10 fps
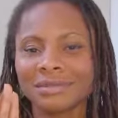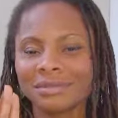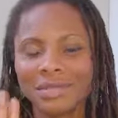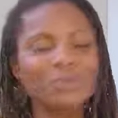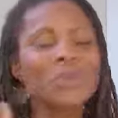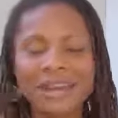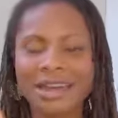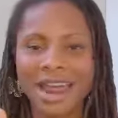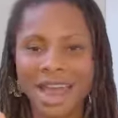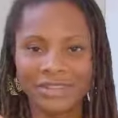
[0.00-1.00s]
we are
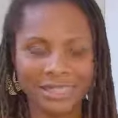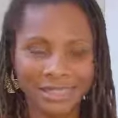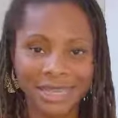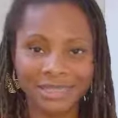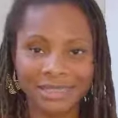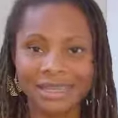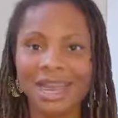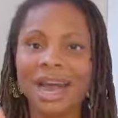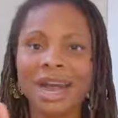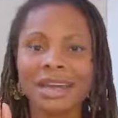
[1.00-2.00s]
not having sex.
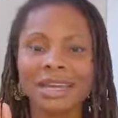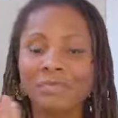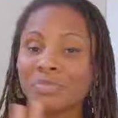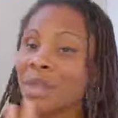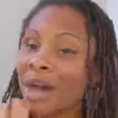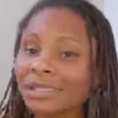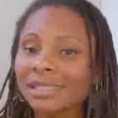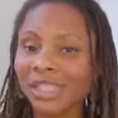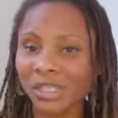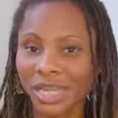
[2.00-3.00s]
I am not
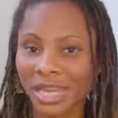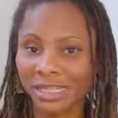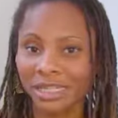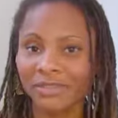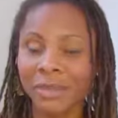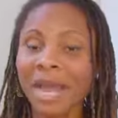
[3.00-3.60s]
sexually active. I'm